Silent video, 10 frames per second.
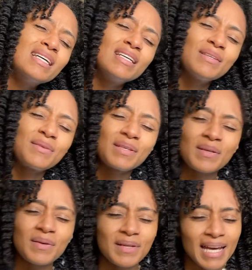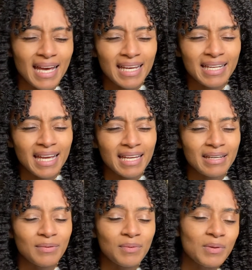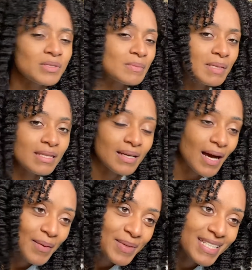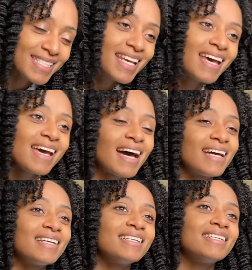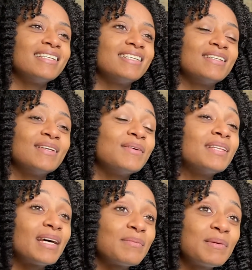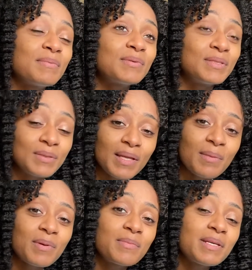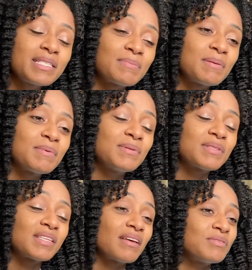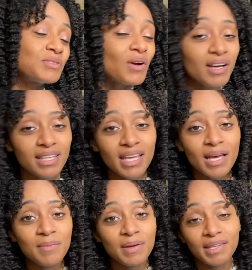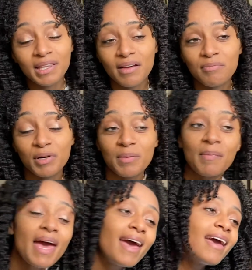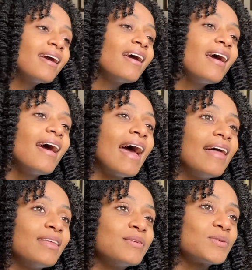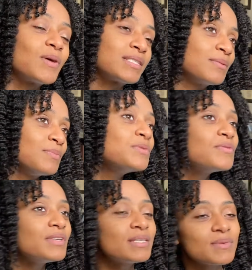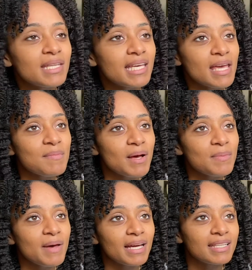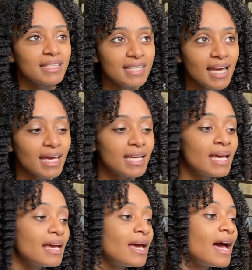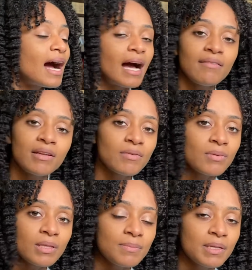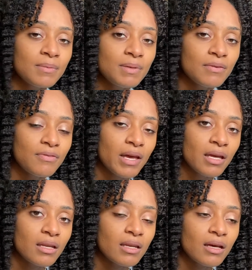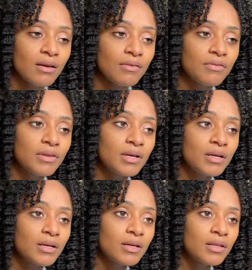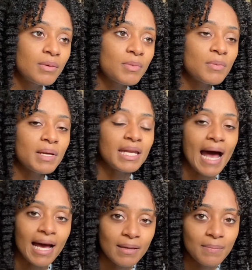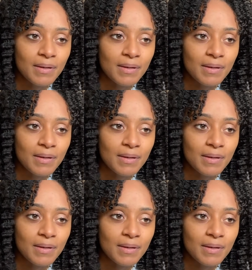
you can go ahead and roast me in the comments. I know a lot of people do like mermaids, and people used to love drawing them, and they love mermaid, and they used to watch the movies when they came out back in the day. I've never really been a big fan of the mermaid hype.